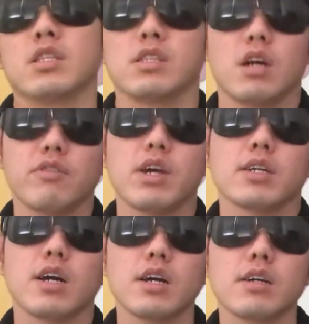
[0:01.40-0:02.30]
Alright
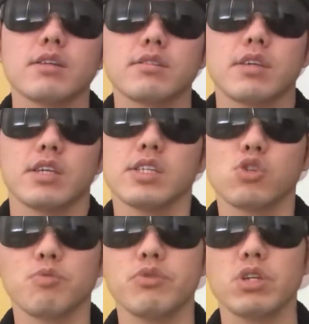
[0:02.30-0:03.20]
guys, so
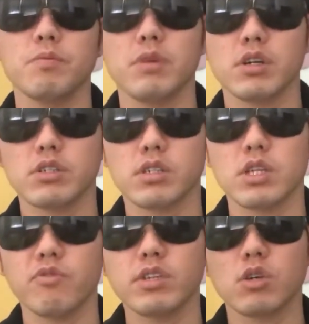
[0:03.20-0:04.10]
pretty much the
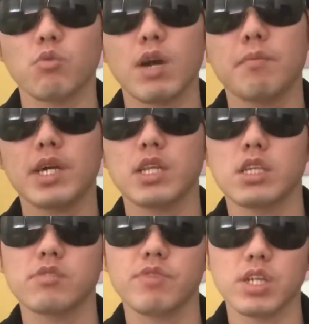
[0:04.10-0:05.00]
reason why I'm making
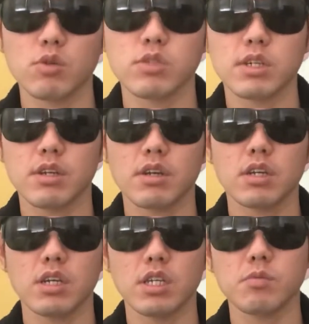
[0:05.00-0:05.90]
this video today
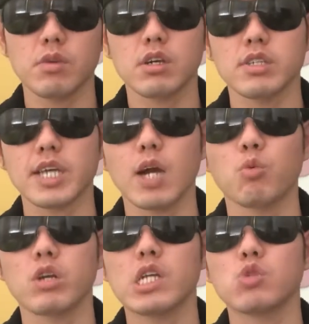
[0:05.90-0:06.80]
is because I
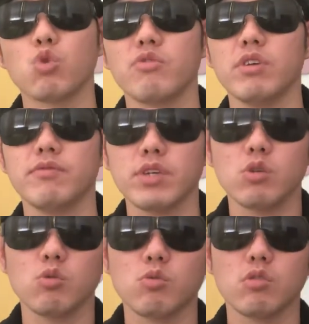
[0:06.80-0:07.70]
want to do a
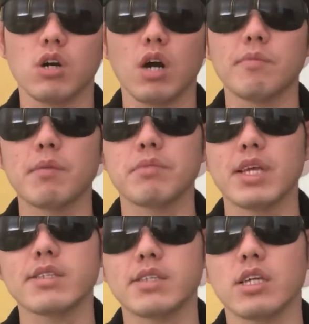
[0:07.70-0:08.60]
review on my
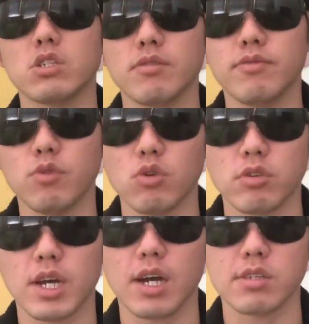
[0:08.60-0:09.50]
PlayStation 4
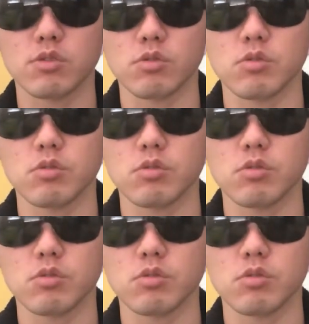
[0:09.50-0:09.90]
console.